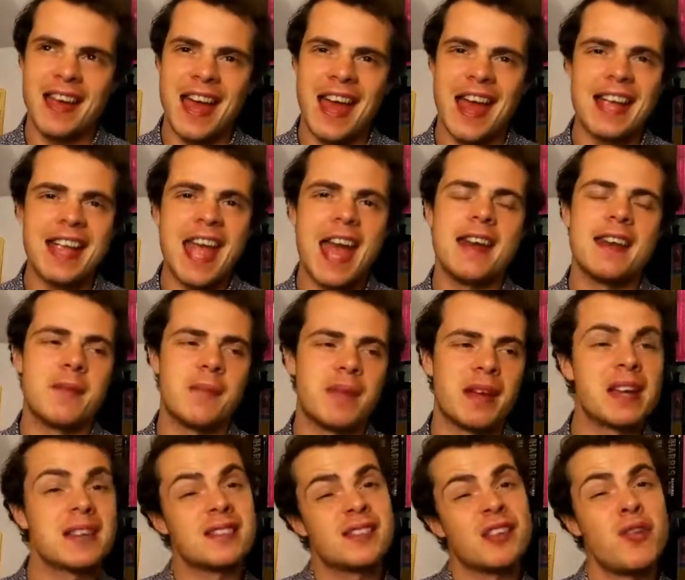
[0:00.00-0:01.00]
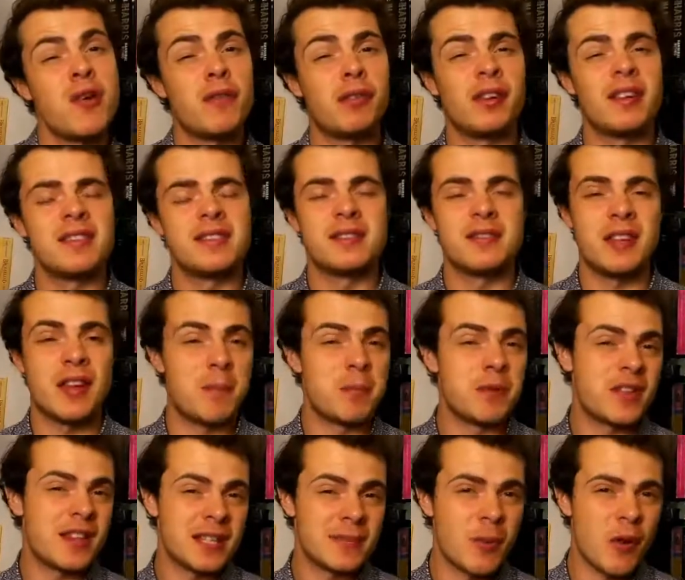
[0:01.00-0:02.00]
again, because the novel is, up
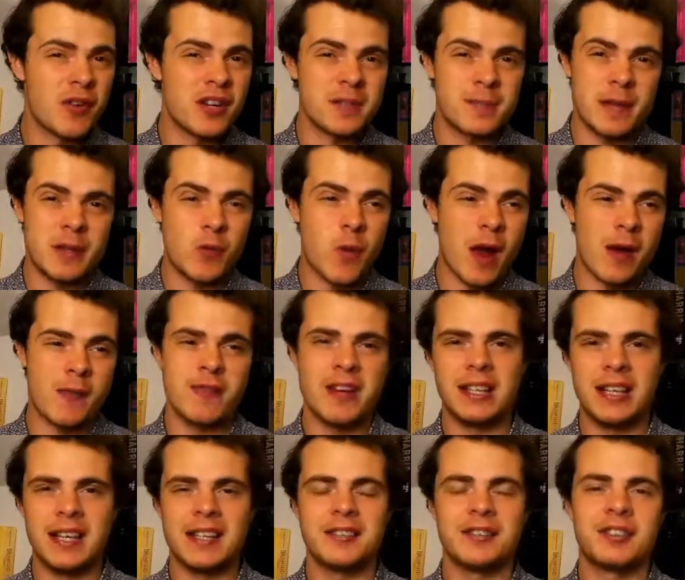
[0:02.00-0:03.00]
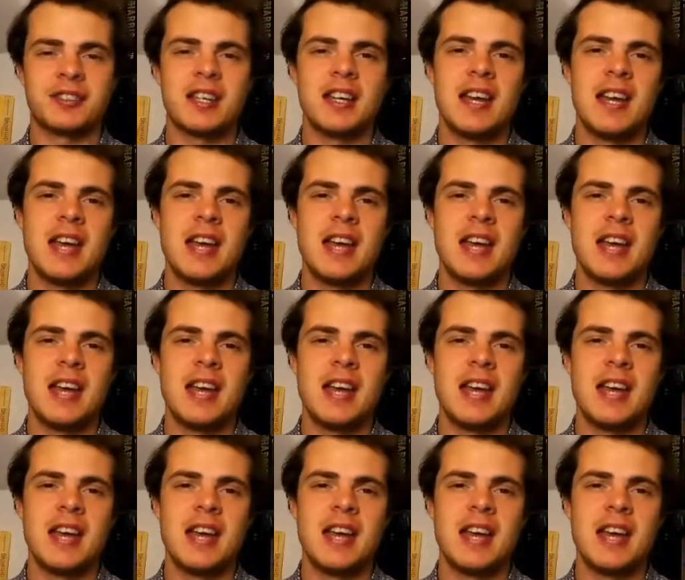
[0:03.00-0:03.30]
to this point, has been quite realist,